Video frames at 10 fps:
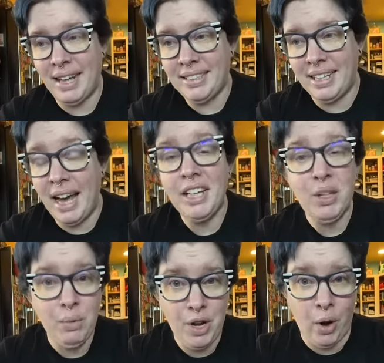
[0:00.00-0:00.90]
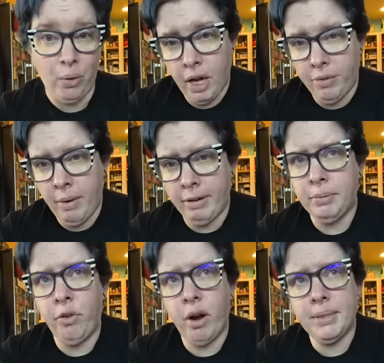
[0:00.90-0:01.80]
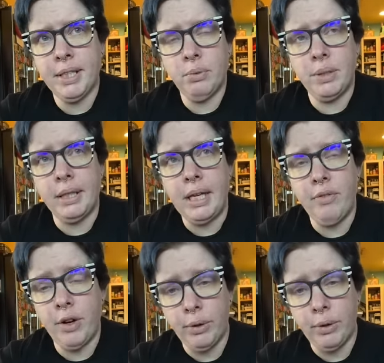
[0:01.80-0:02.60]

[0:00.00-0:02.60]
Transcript: I said, "I don't know." A few hours before I was scheduled to leave,